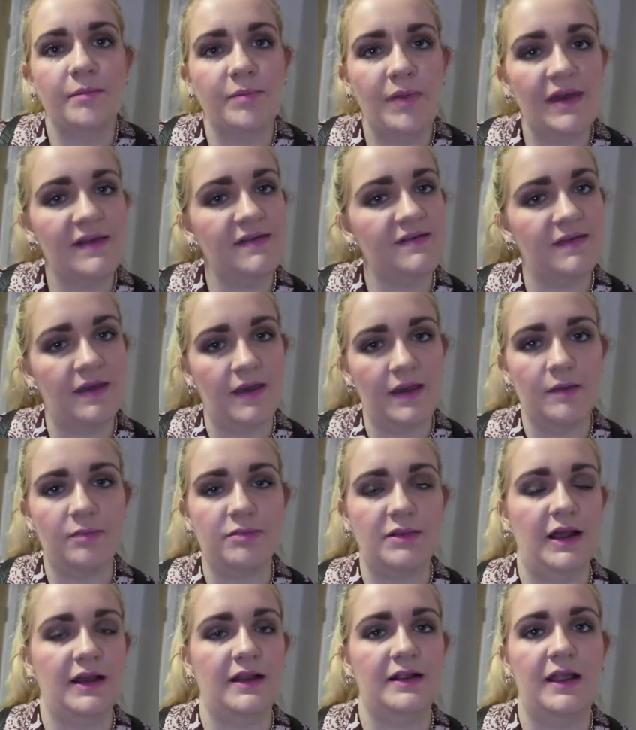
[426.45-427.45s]
Basic
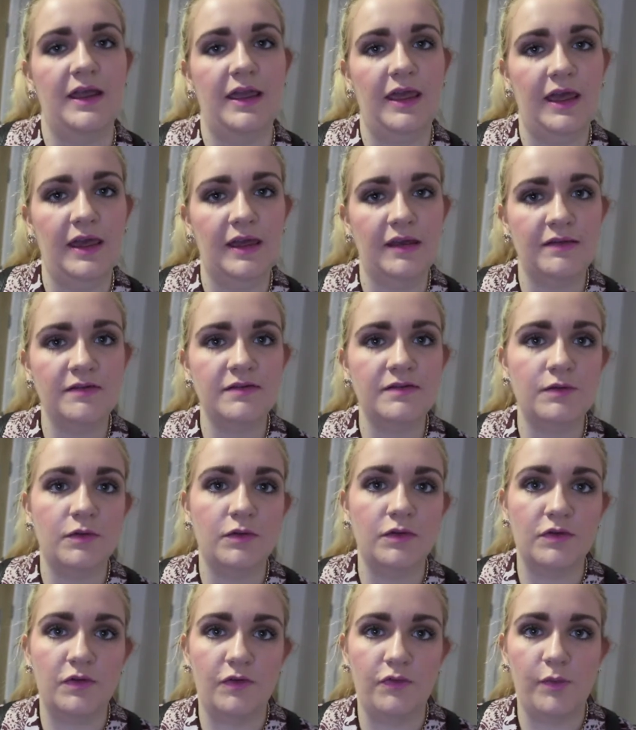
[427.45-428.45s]
black leggings,
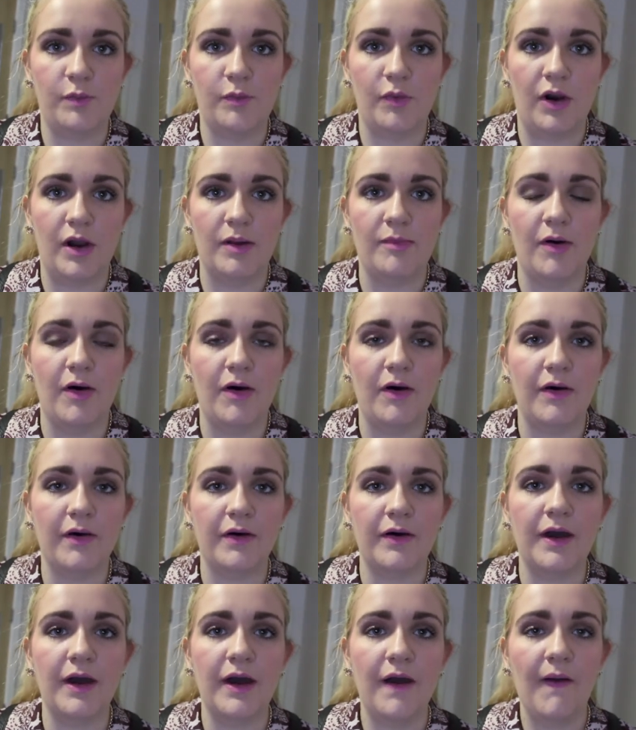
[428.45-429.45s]
also from
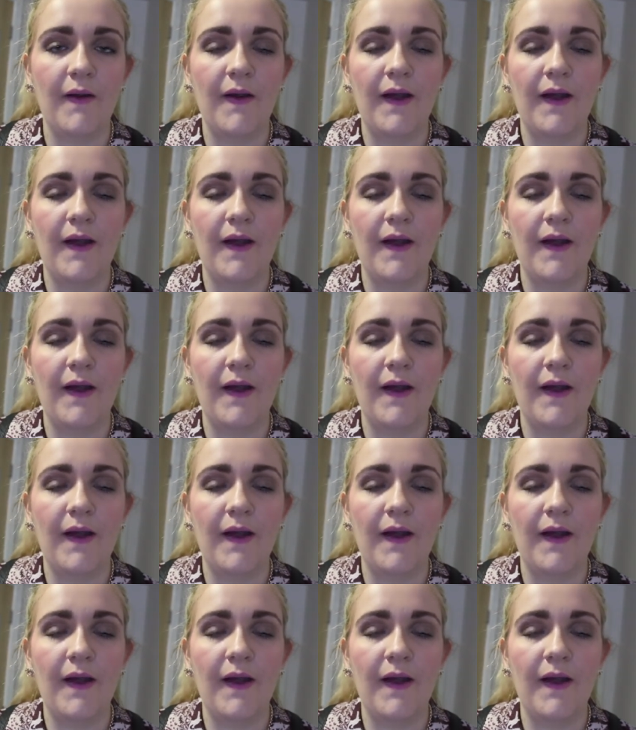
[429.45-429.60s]
Primark.